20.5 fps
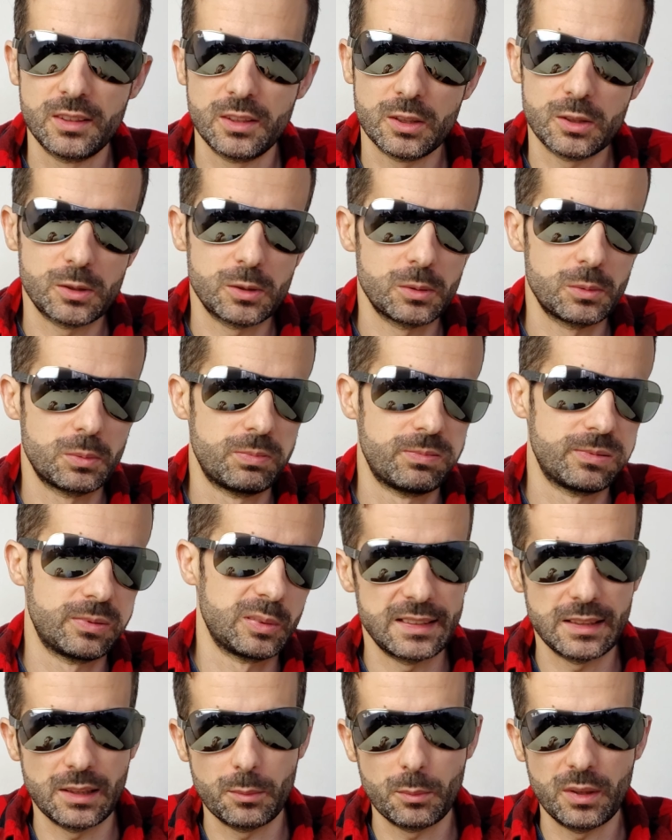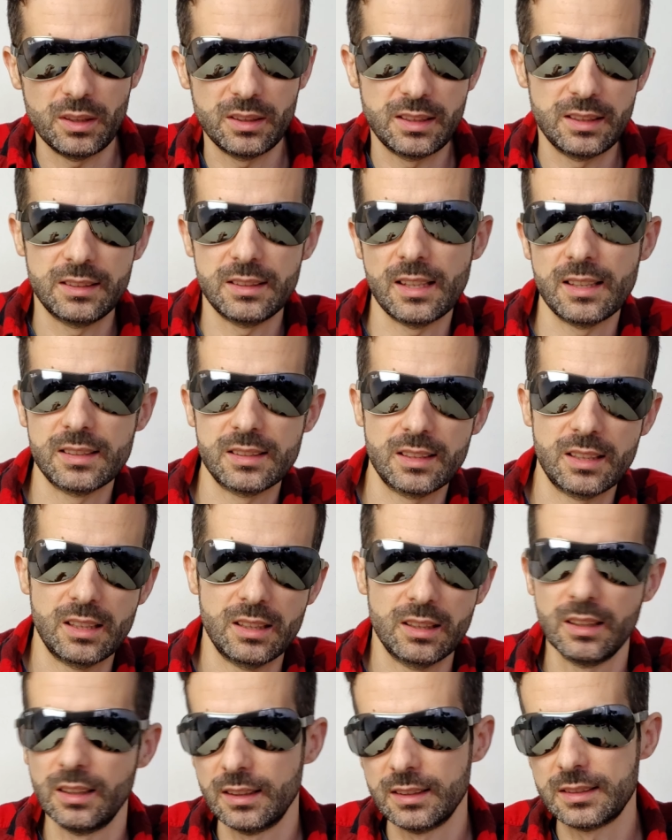No. They say
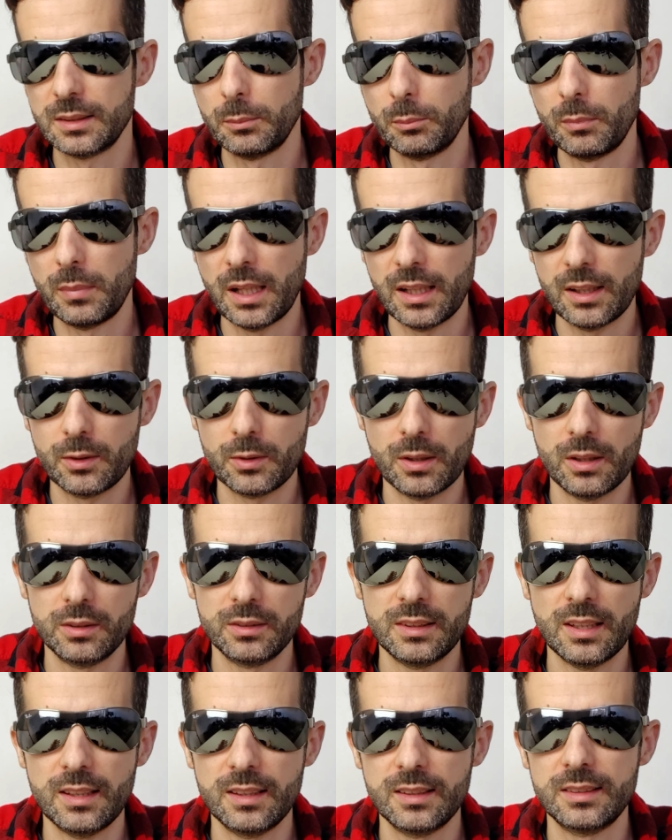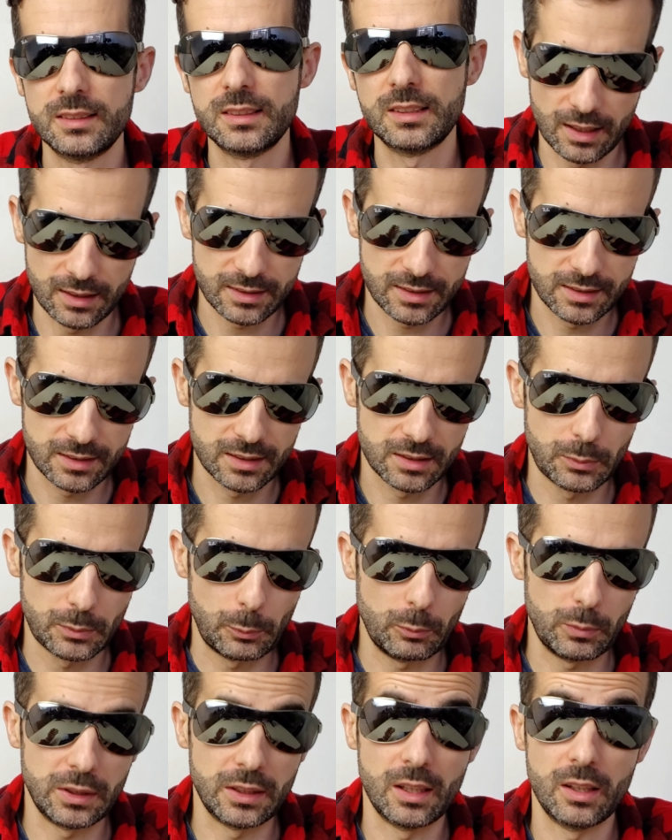multitasking and some background tasks. Yes,
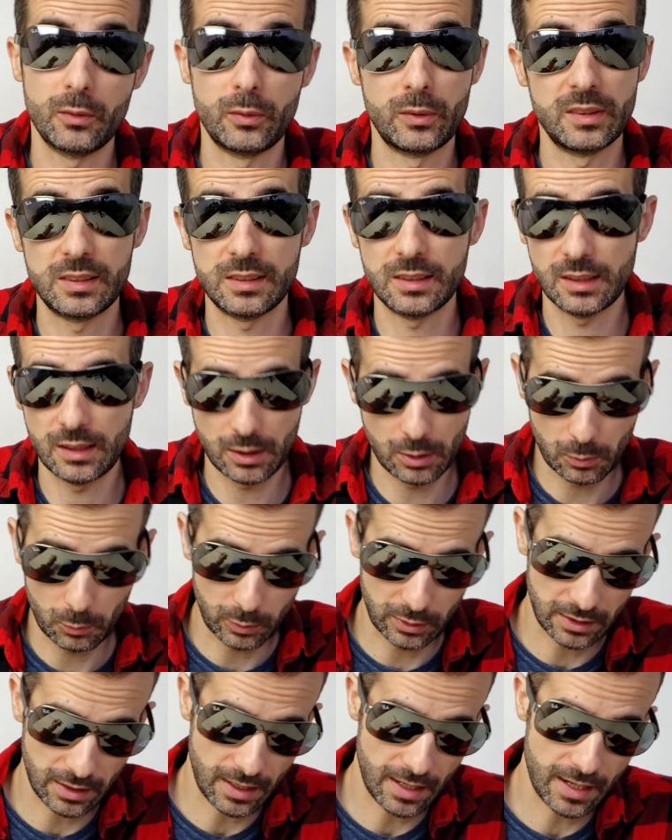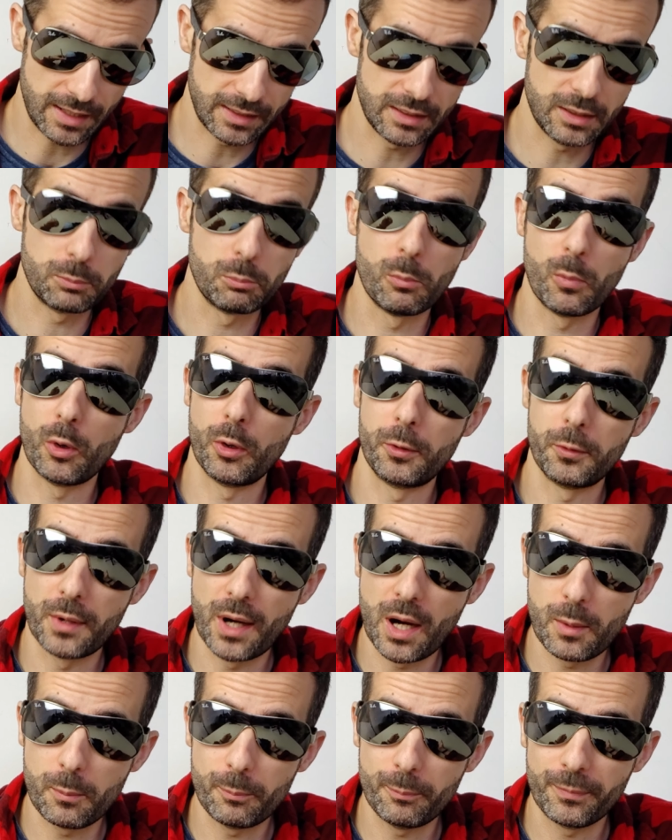but I have to say when I added more
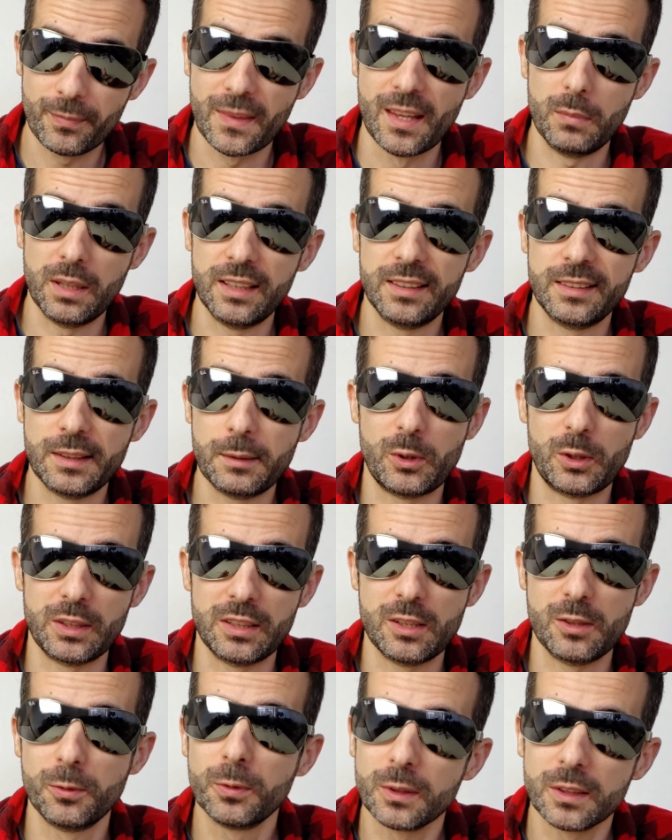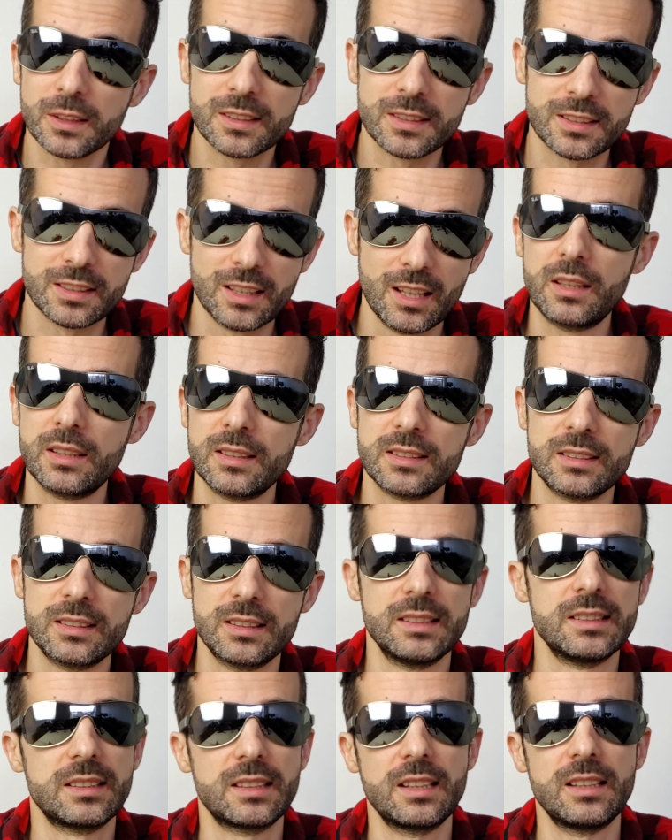RAM, it made more difference because in
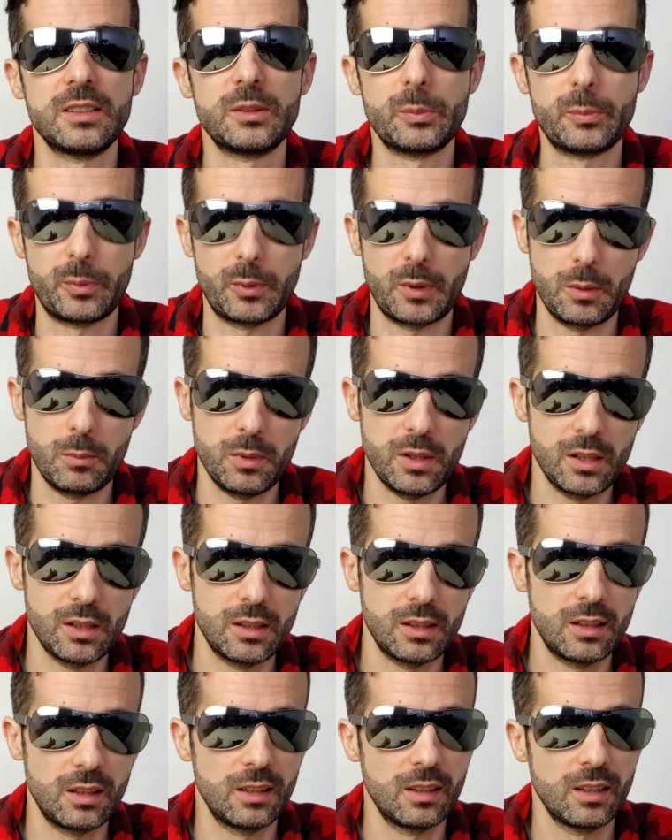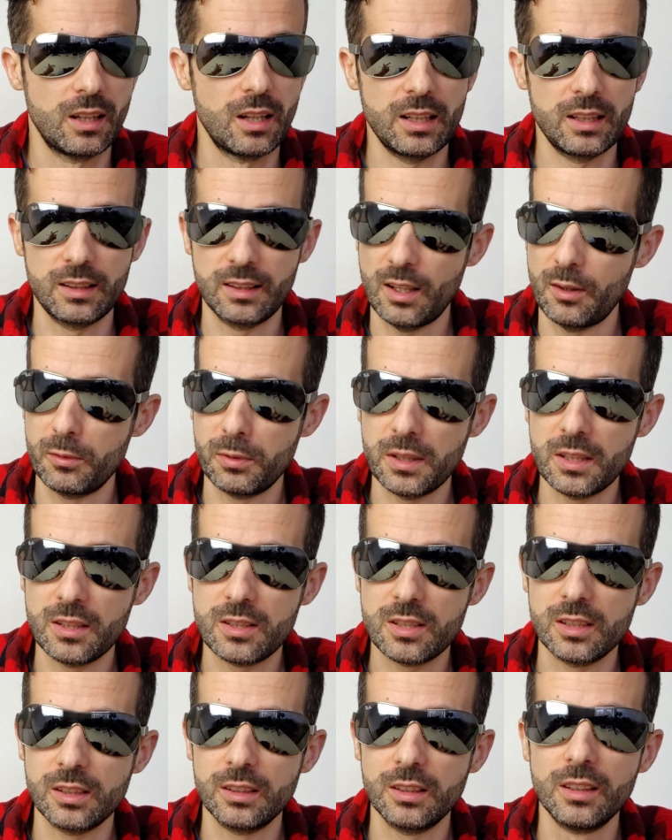this case Premiere and
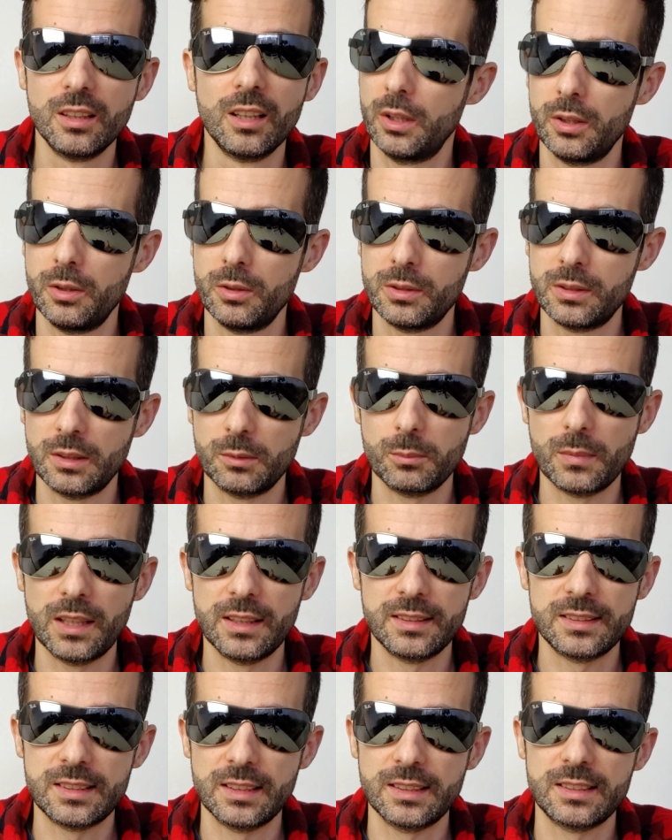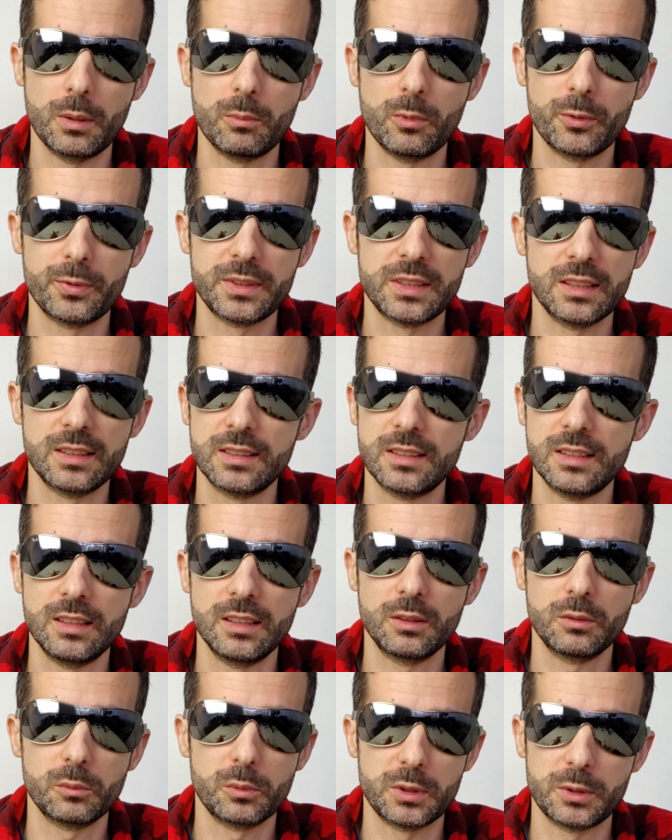DaVinci were using my RAM of
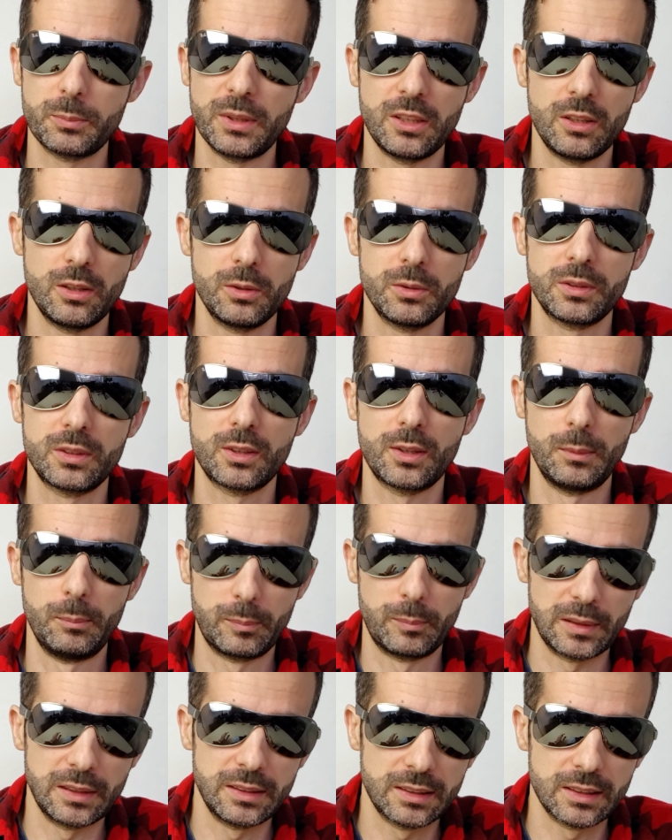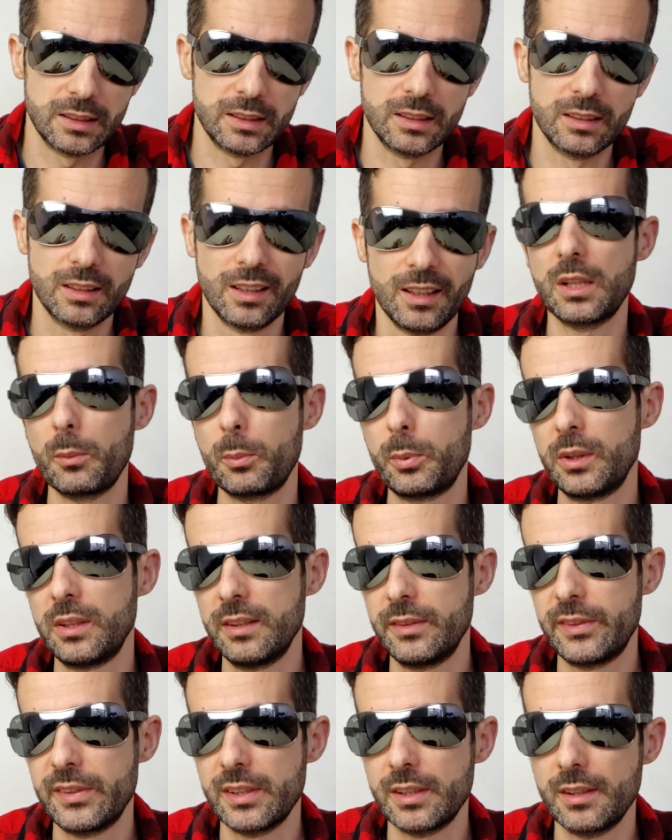16 was being used completely. When I put
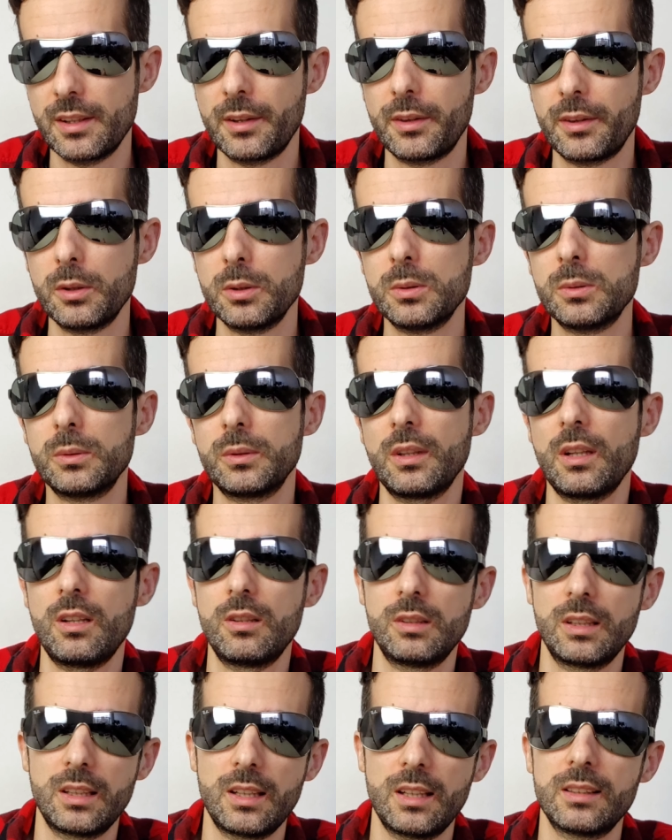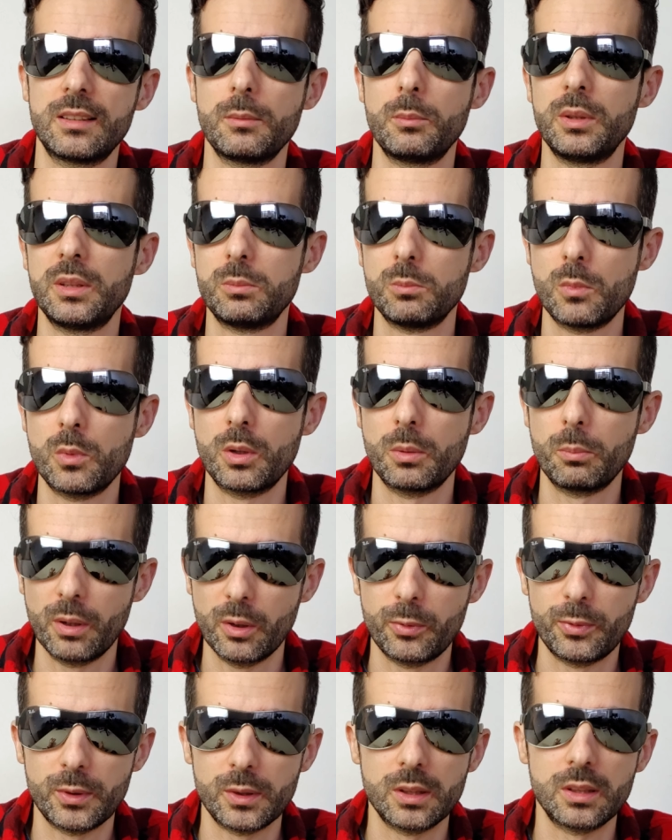it 32, now I got a bit more
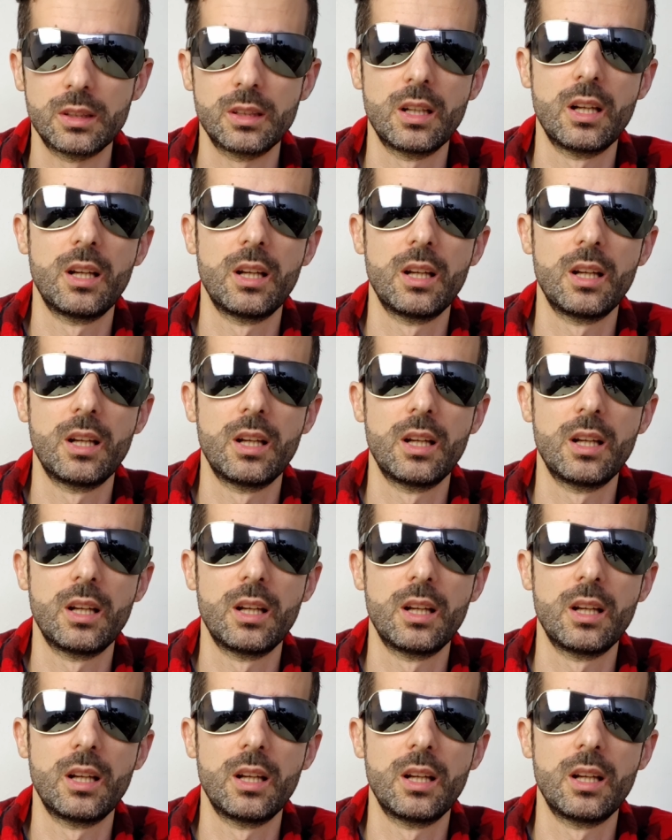buffer.